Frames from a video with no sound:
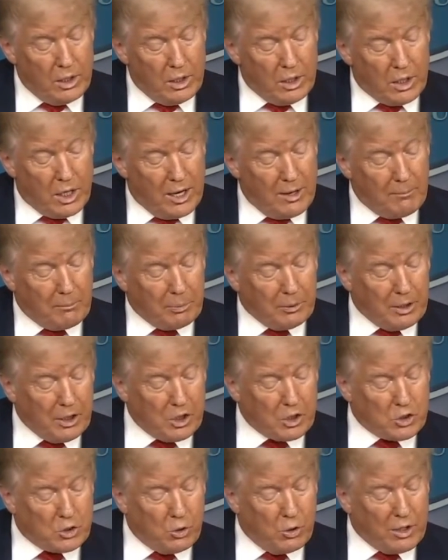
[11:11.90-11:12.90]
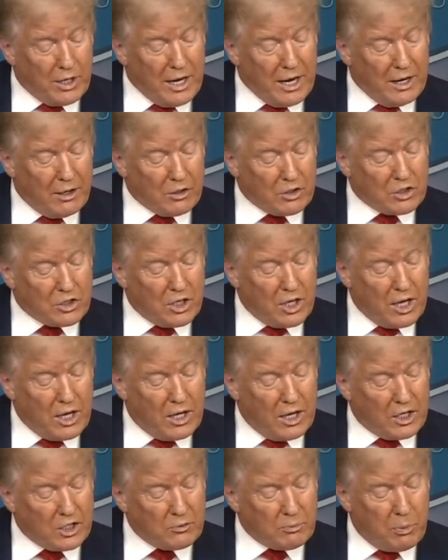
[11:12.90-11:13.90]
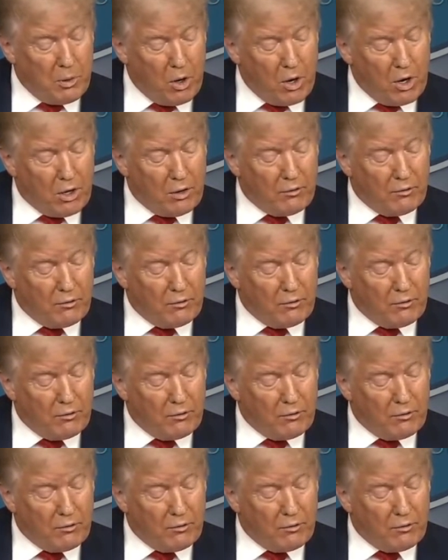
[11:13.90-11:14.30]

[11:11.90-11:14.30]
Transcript: I'm pleased to announce that as part